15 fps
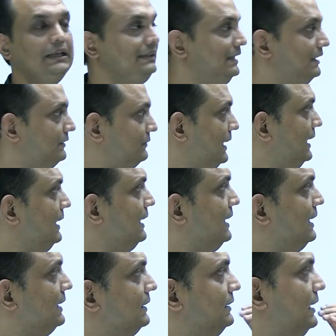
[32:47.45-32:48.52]
That's
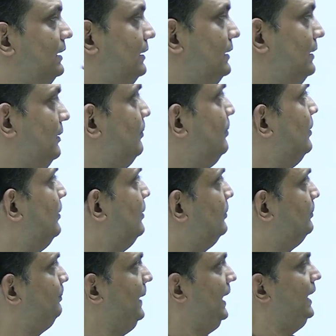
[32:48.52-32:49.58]
why the
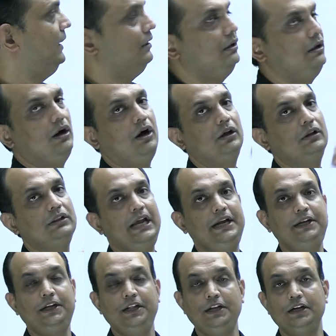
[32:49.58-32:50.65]
pain on the
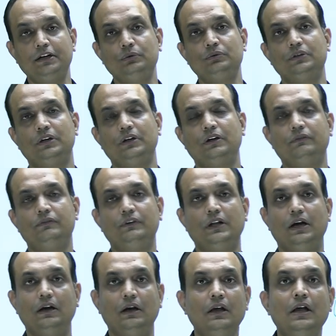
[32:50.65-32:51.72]
anterior two-thirds of
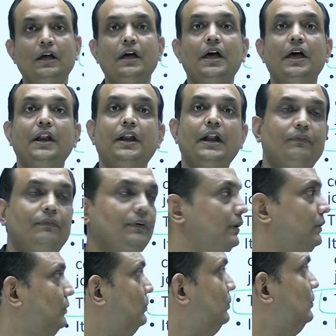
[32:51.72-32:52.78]
tongue
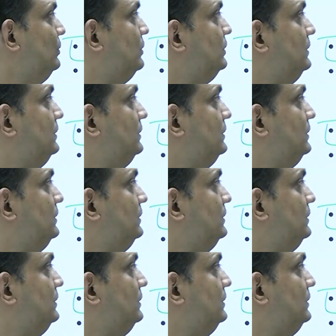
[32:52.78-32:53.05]
refer to